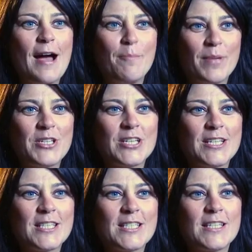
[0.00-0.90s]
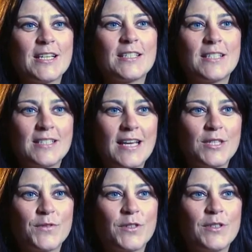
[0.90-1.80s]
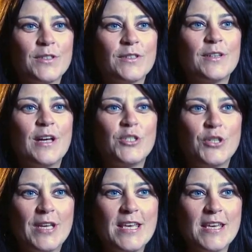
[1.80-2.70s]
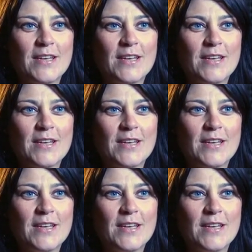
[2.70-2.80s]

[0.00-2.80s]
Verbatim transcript: Ambitious, successful and unique.